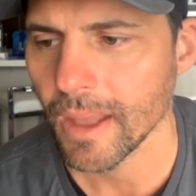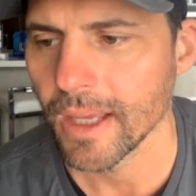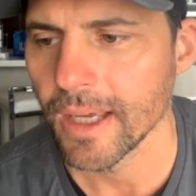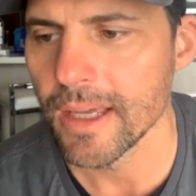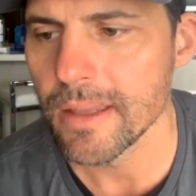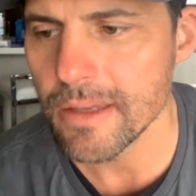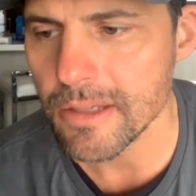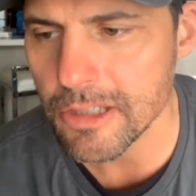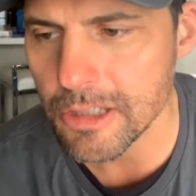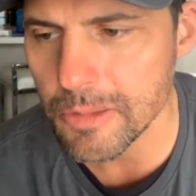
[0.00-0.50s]

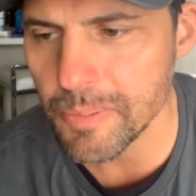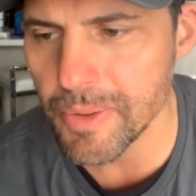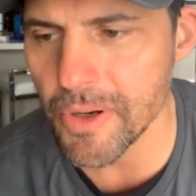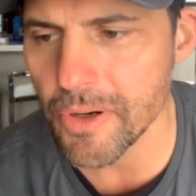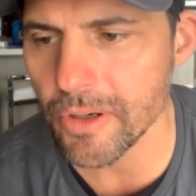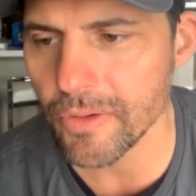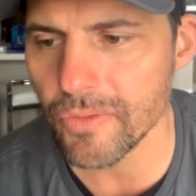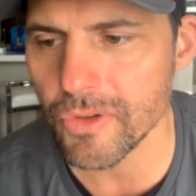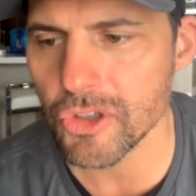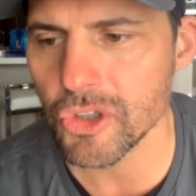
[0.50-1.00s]
In the
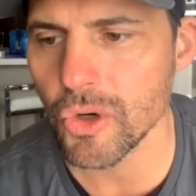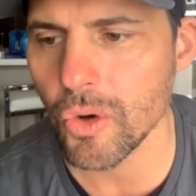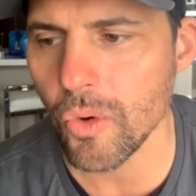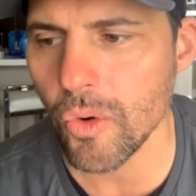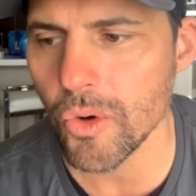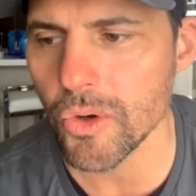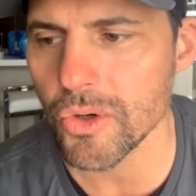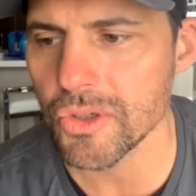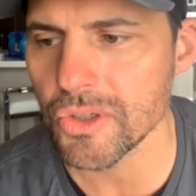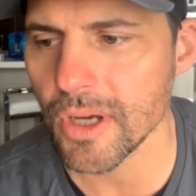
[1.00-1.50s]
spirit of this
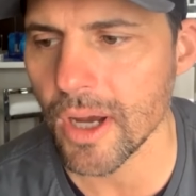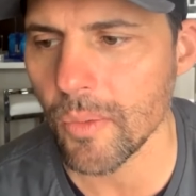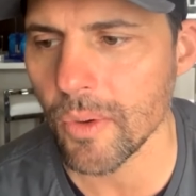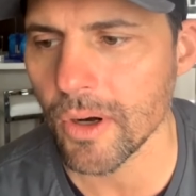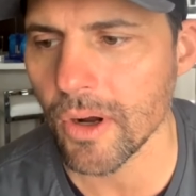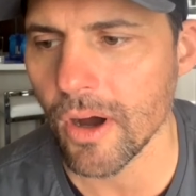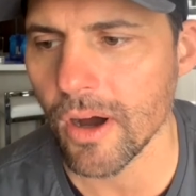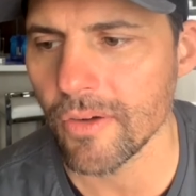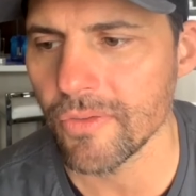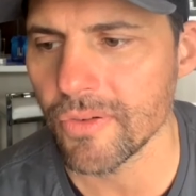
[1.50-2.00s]
course, I want
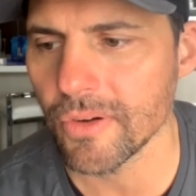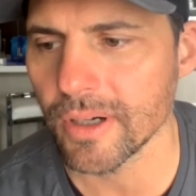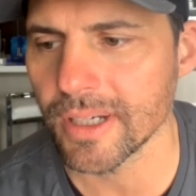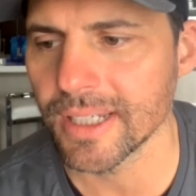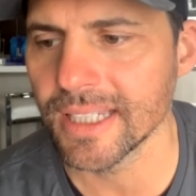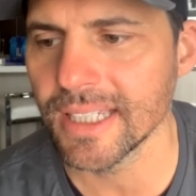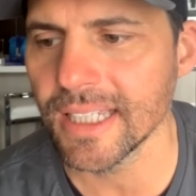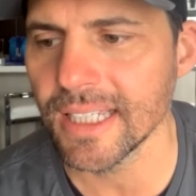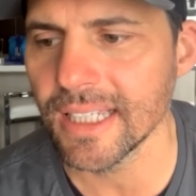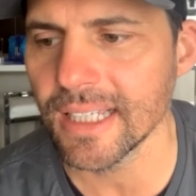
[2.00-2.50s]
to offer
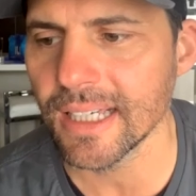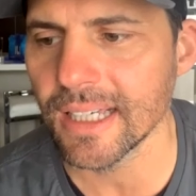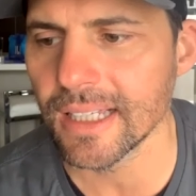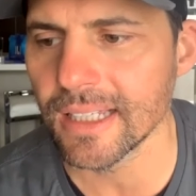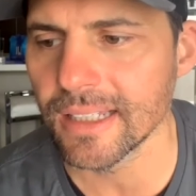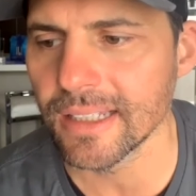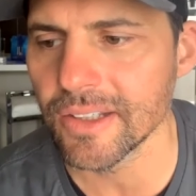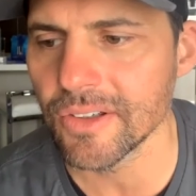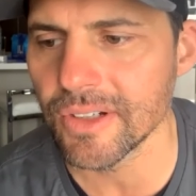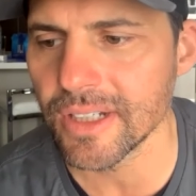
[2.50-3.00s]
King
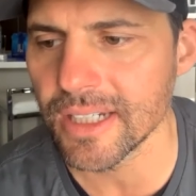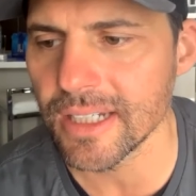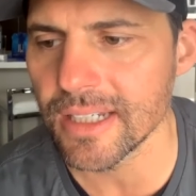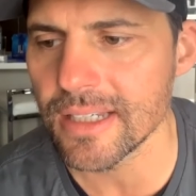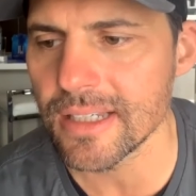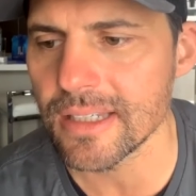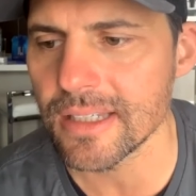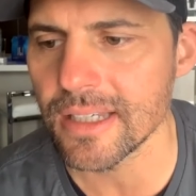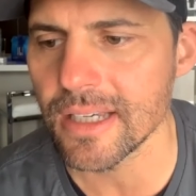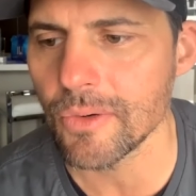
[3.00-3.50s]

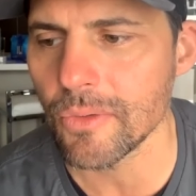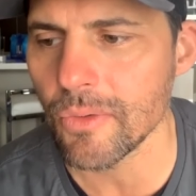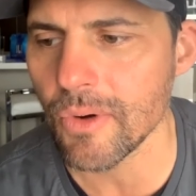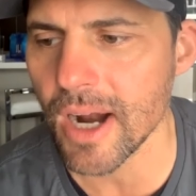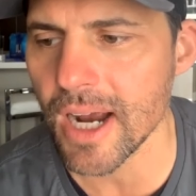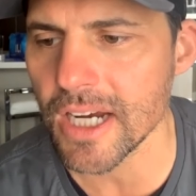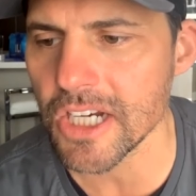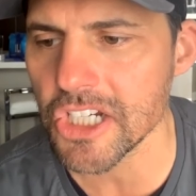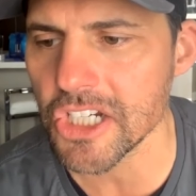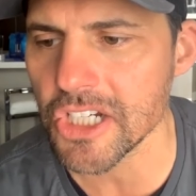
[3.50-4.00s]
Leonidas'
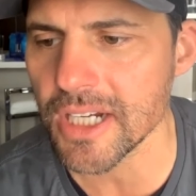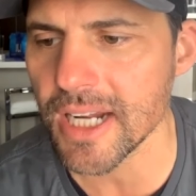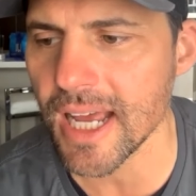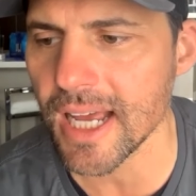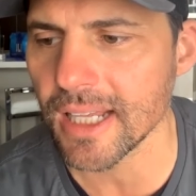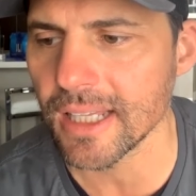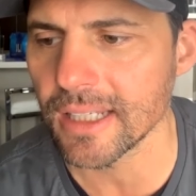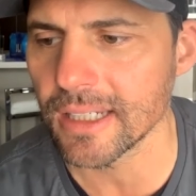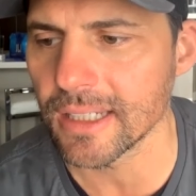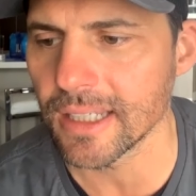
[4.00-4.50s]

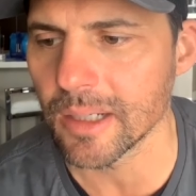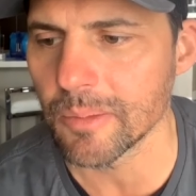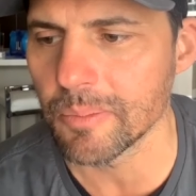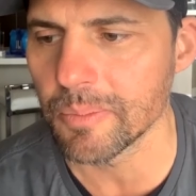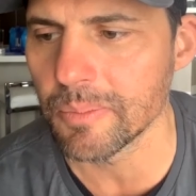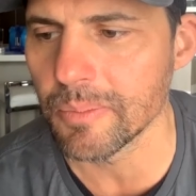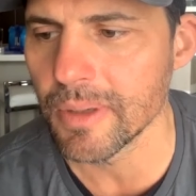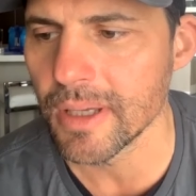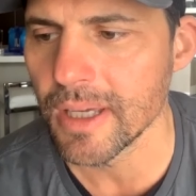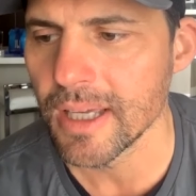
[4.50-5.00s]
irrationality
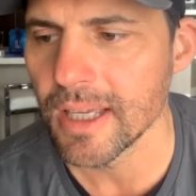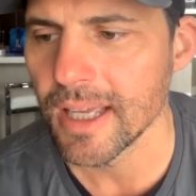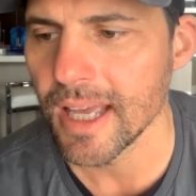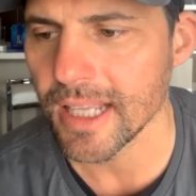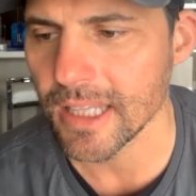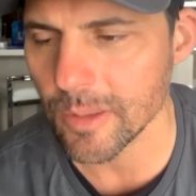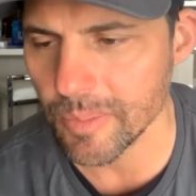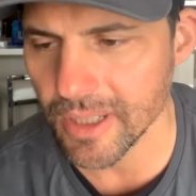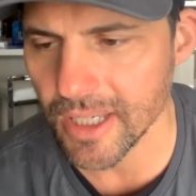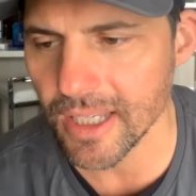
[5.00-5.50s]
at
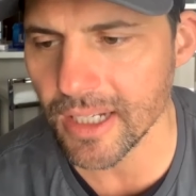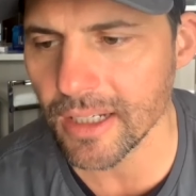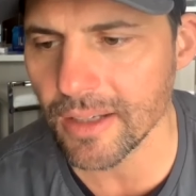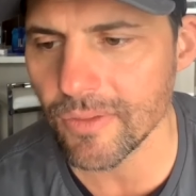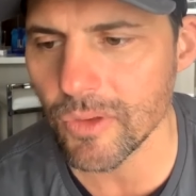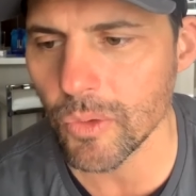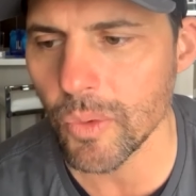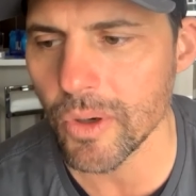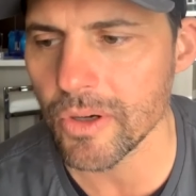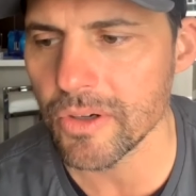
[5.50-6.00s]
the beginning of
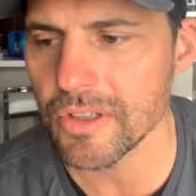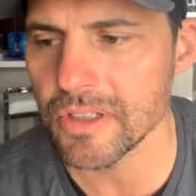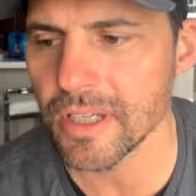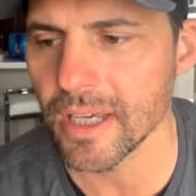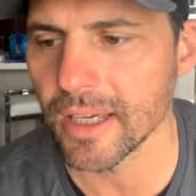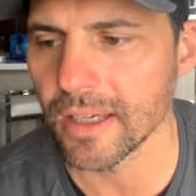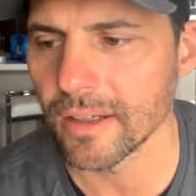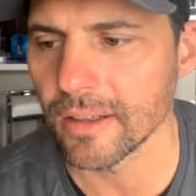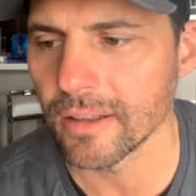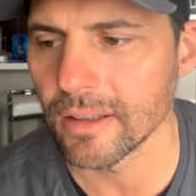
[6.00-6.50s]
The Winter's
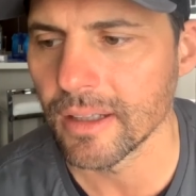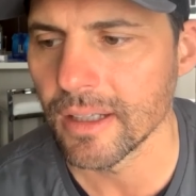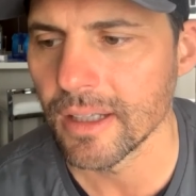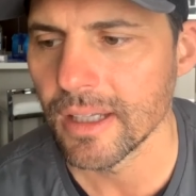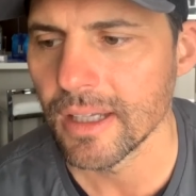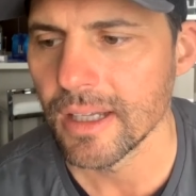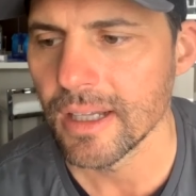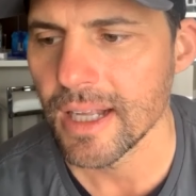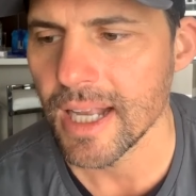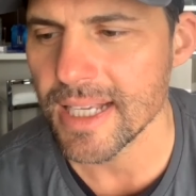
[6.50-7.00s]
Tale
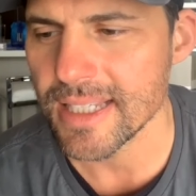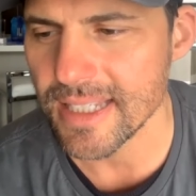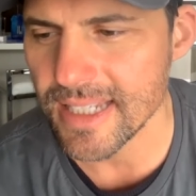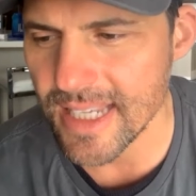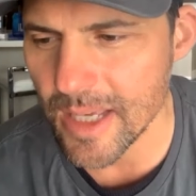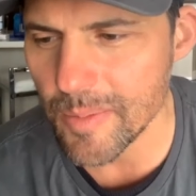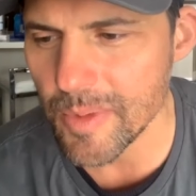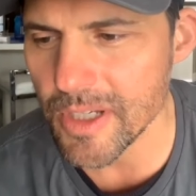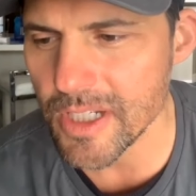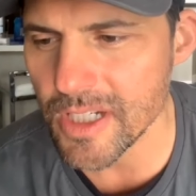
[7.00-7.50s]
as an
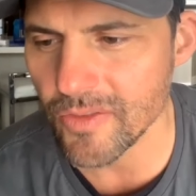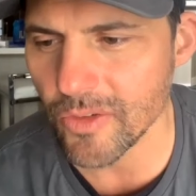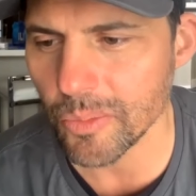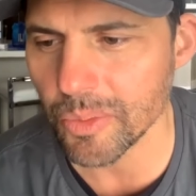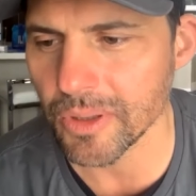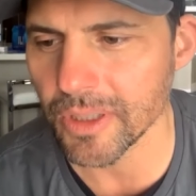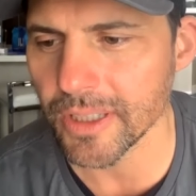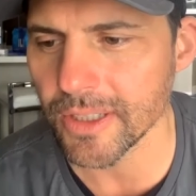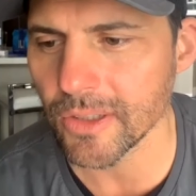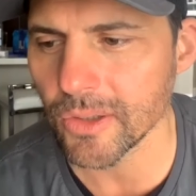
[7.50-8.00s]
image of a
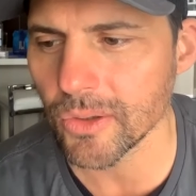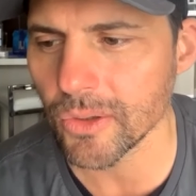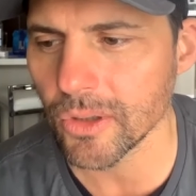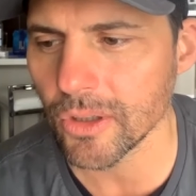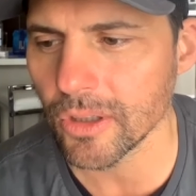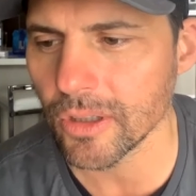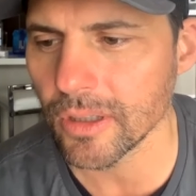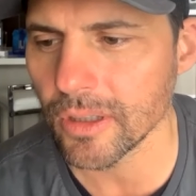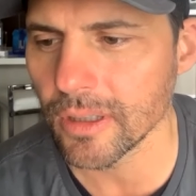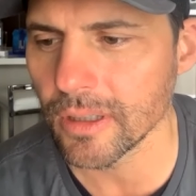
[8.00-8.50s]
political
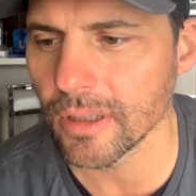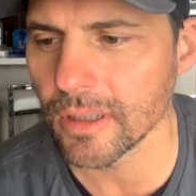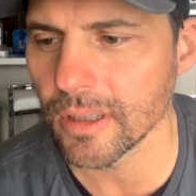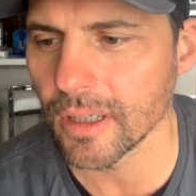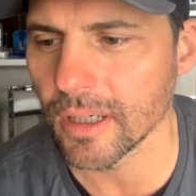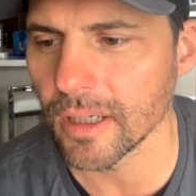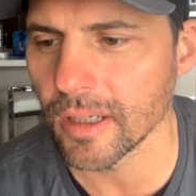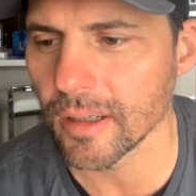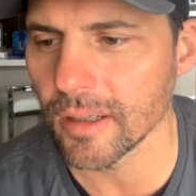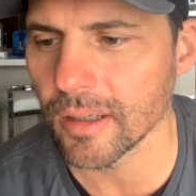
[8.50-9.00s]

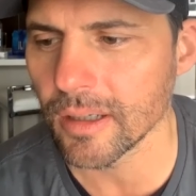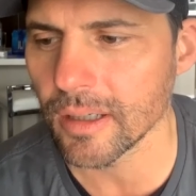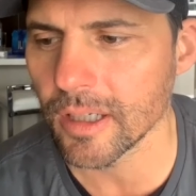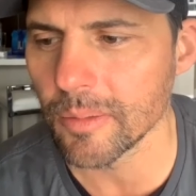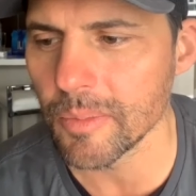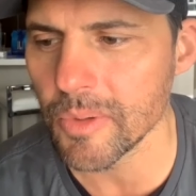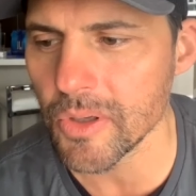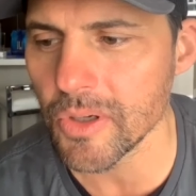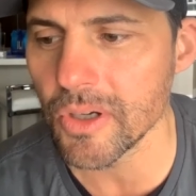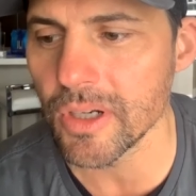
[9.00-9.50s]
uh,
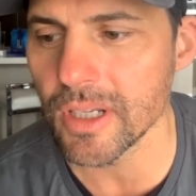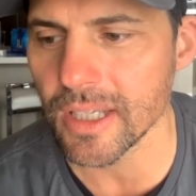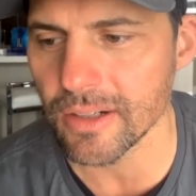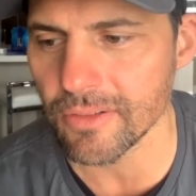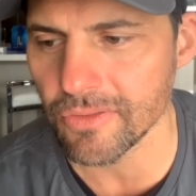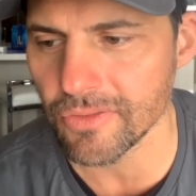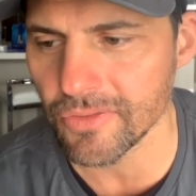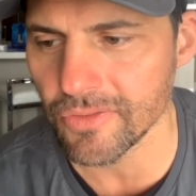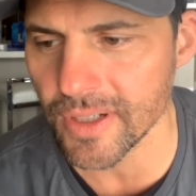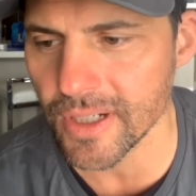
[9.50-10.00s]
community in
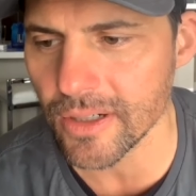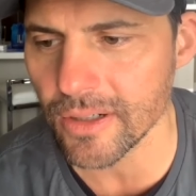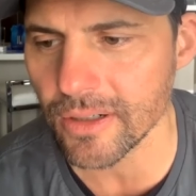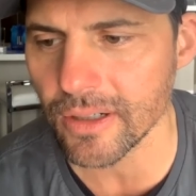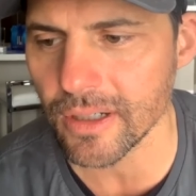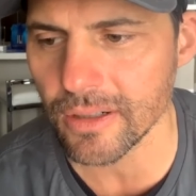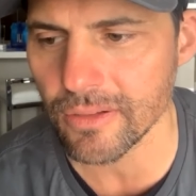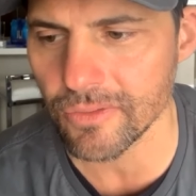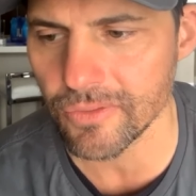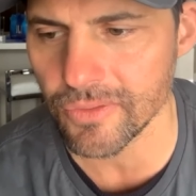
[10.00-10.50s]
fear,
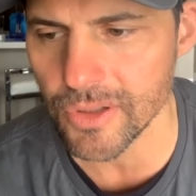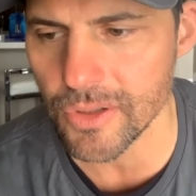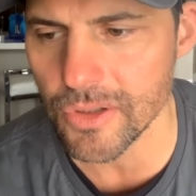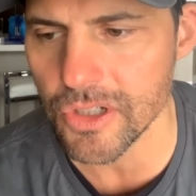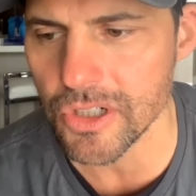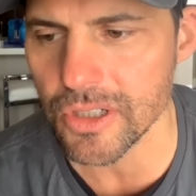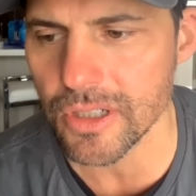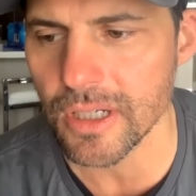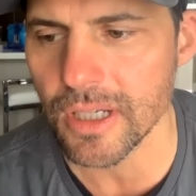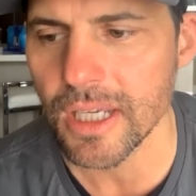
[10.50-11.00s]

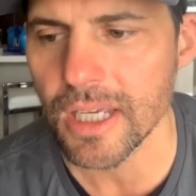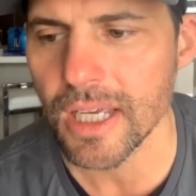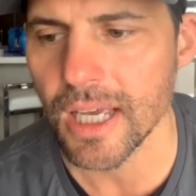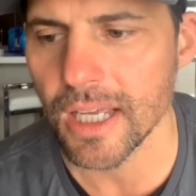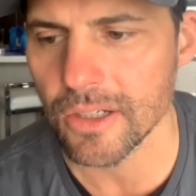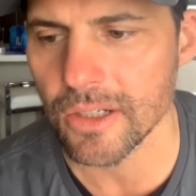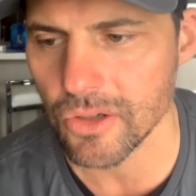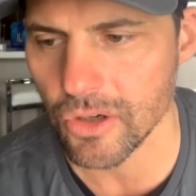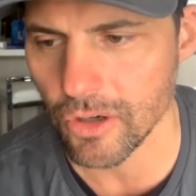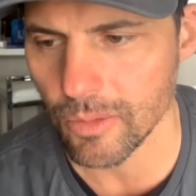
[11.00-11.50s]
confusion,
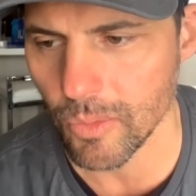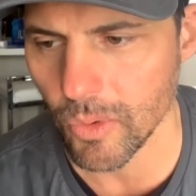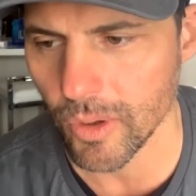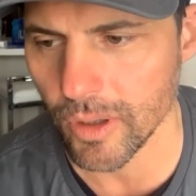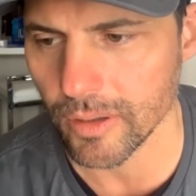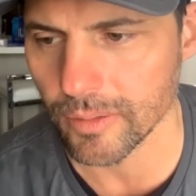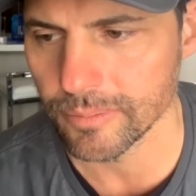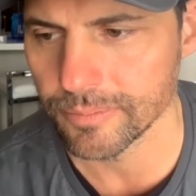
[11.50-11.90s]
and turmoil.